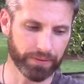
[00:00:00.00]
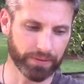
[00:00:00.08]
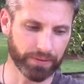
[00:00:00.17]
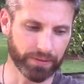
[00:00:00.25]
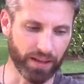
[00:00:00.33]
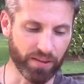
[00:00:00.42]

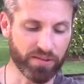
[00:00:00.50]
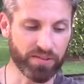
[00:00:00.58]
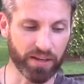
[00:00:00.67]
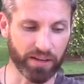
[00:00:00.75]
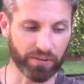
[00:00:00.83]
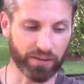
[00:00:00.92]

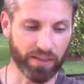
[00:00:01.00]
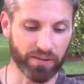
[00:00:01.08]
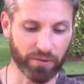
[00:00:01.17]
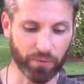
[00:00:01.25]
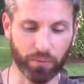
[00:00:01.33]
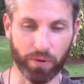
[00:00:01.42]

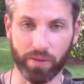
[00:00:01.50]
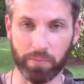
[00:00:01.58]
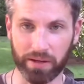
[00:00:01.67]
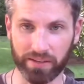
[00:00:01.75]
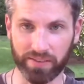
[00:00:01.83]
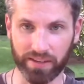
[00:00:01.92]
another one of the
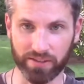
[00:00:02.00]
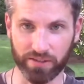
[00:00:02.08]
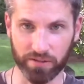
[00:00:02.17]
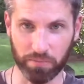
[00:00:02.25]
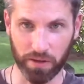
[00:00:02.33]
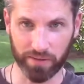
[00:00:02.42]
big things
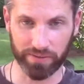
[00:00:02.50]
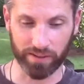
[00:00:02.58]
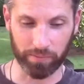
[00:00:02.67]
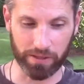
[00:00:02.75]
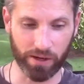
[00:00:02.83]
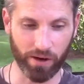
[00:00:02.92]
this month that'll
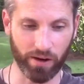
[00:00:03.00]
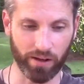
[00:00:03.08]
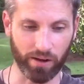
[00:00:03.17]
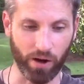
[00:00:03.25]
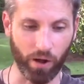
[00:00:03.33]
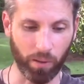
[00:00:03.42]
be going
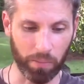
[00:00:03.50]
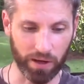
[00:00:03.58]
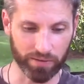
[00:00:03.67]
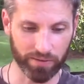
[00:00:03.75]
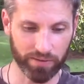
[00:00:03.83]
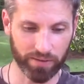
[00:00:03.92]
on all
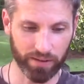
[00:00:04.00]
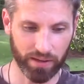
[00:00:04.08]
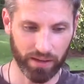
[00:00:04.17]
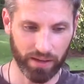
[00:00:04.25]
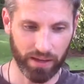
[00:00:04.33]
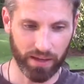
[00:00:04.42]
month
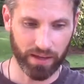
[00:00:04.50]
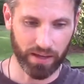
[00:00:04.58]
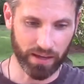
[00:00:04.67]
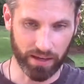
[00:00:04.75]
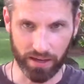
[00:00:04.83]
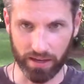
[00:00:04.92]

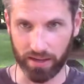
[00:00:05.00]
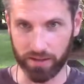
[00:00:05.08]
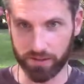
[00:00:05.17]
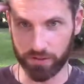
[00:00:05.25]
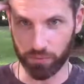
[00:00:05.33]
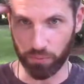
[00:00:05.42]

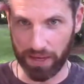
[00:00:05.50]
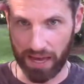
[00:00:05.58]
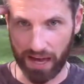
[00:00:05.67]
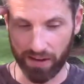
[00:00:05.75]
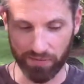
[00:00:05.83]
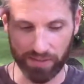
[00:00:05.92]
is we
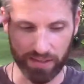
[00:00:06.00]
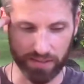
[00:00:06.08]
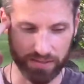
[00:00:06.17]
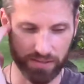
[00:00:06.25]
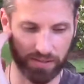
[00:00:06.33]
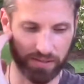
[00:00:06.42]
have
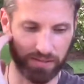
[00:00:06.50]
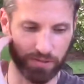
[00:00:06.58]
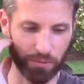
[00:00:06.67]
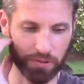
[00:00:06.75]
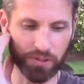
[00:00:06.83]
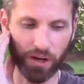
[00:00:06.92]
this,
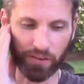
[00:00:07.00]
what's called